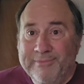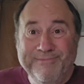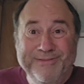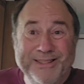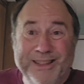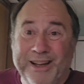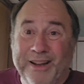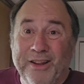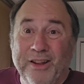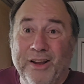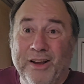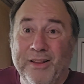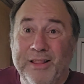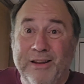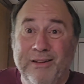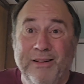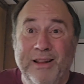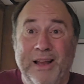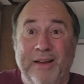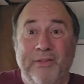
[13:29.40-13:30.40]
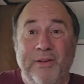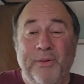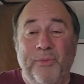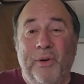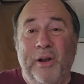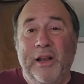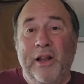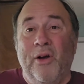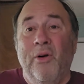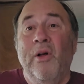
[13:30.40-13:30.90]
you out of luck. They don't have any
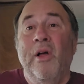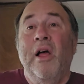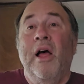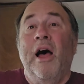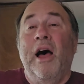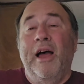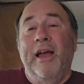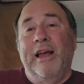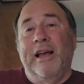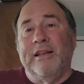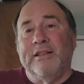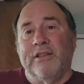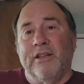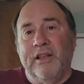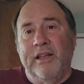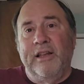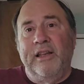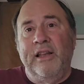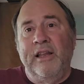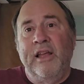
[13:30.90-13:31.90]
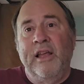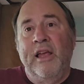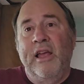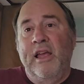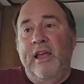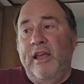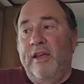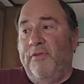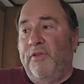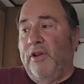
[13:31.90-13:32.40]
right now. I asked the lady
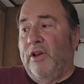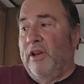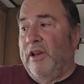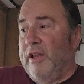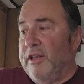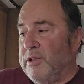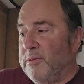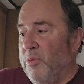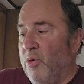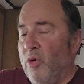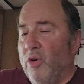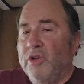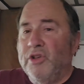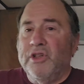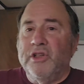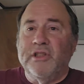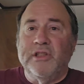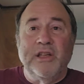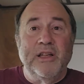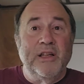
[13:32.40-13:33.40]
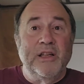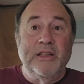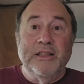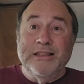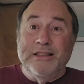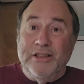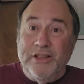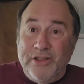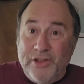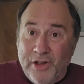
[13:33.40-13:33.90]
if they're going to get some more. She said
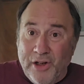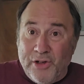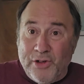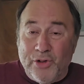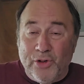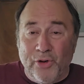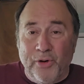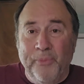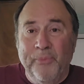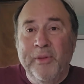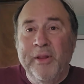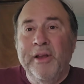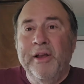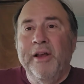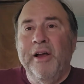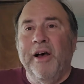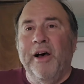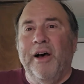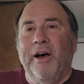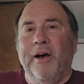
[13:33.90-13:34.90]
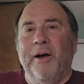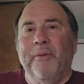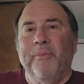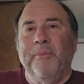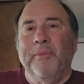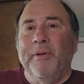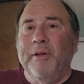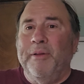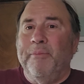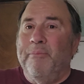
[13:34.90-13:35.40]
she's not sure.
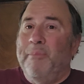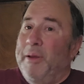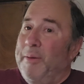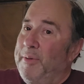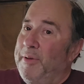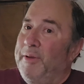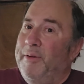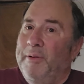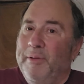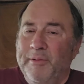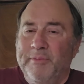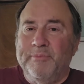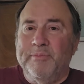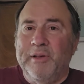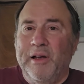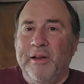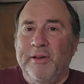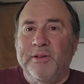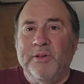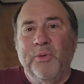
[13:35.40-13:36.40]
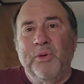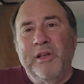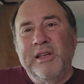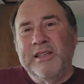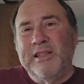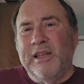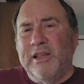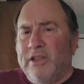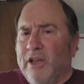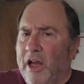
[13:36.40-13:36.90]
And maybe, she didn't
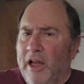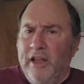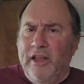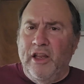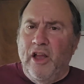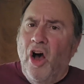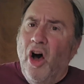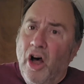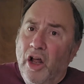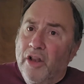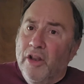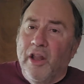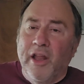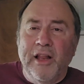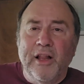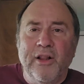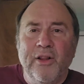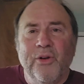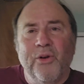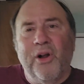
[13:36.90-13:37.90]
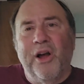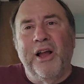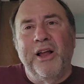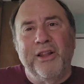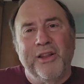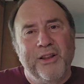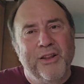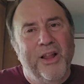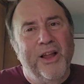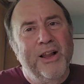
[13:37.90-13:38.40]
say it's highly unlikely or
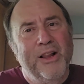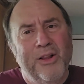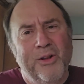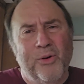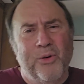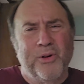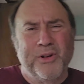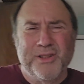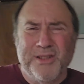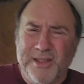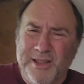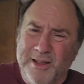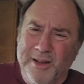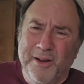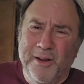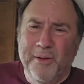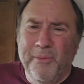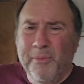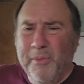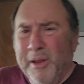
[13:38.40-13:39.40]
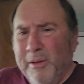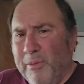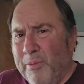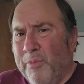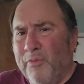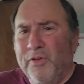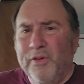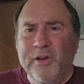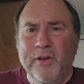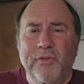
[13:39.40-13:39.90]
highly likely, or it's maybe
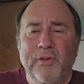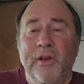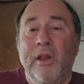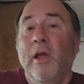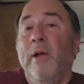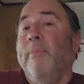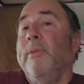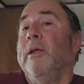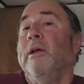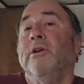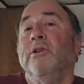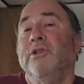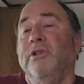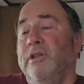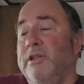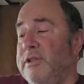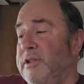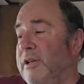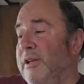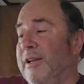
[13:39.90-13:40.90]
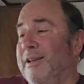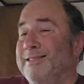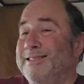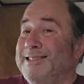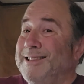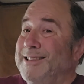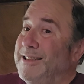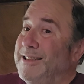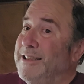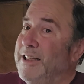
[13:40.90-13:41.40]
50-50. She just said,
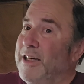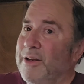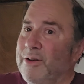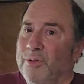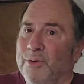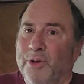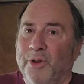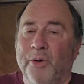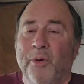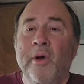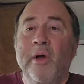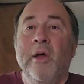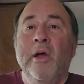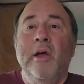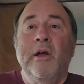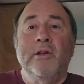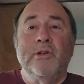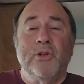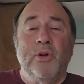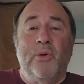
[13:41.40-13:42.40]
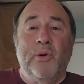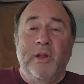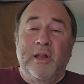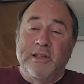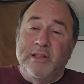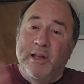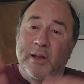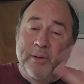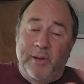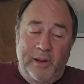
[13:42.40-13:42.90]
I don't know. So I
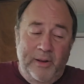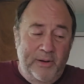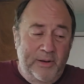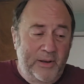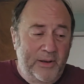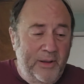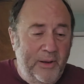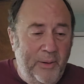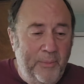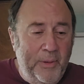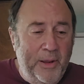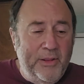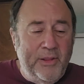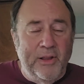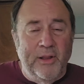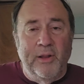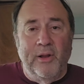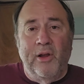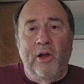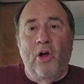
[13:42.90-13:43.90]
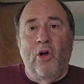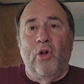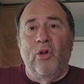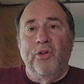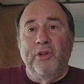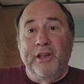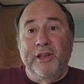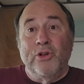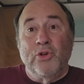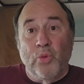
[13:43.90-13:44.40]
said, I'm at the
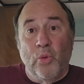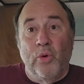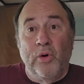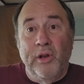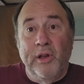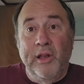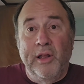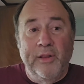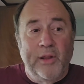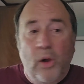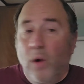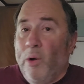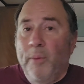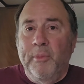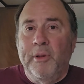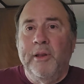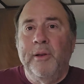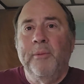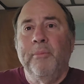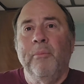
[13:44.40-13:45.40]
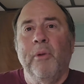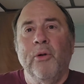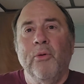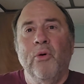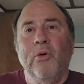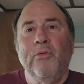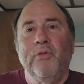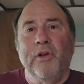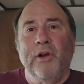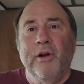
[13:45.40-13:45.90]
ALDI in Duarte. And they, I mean
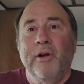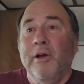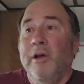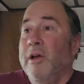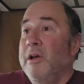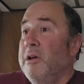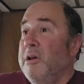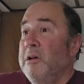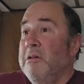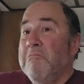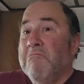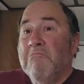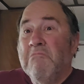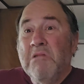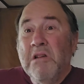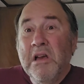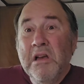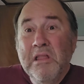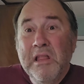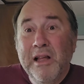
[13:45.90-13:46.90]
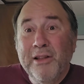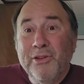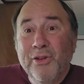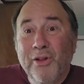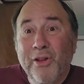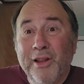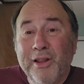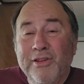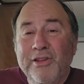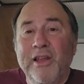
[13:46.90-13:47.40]
Monrovia. And that's
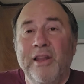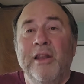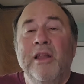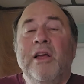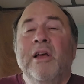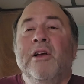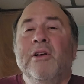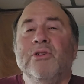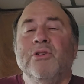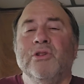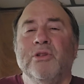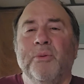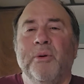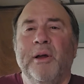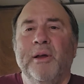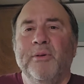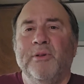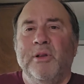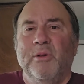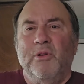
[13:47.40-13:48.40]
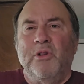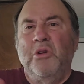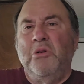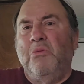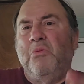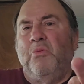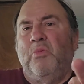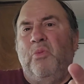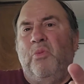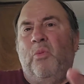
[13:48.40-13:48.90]
all I said. So some guy said,
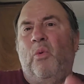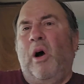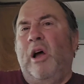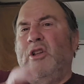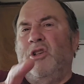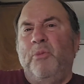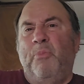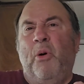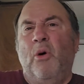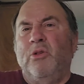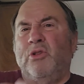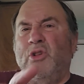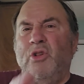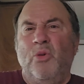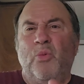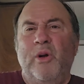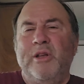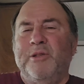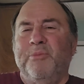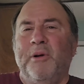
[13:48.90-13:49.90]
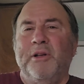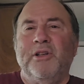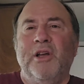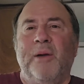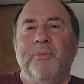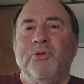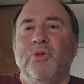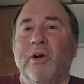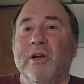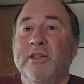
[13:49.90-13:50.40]
why did you post it? You wasted my
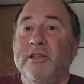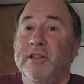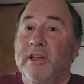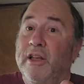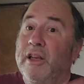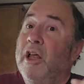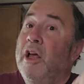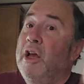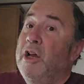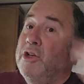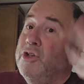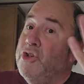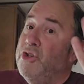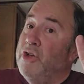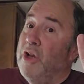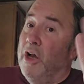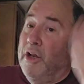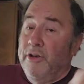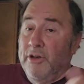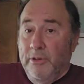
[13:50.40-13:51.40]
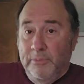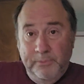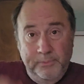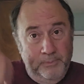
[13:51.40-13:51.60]
time. So I said, shut,